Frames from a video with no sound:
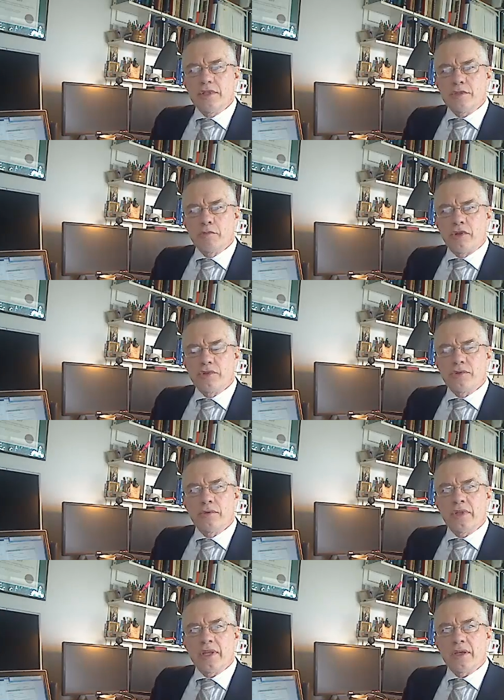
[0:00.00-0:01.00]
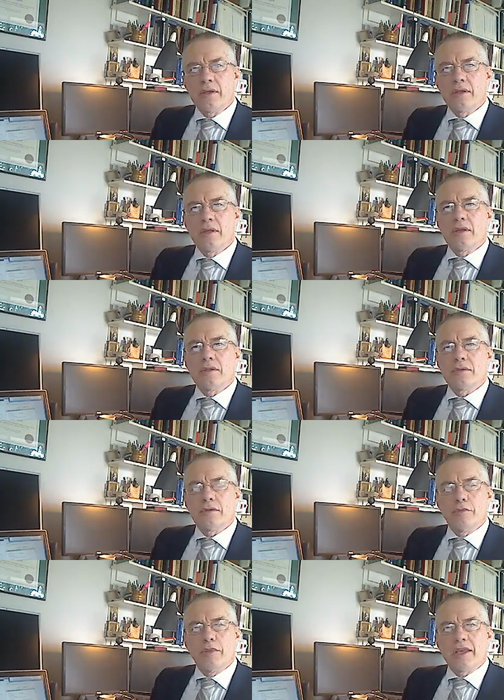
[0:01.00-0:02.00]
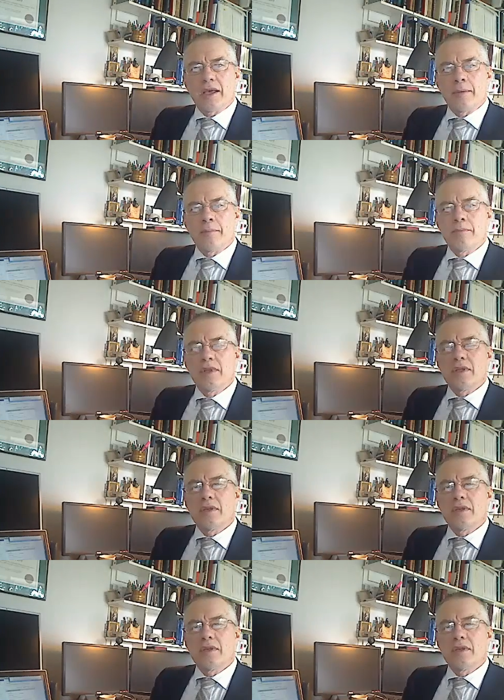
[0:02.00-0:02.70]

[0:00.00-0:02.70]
this module now to become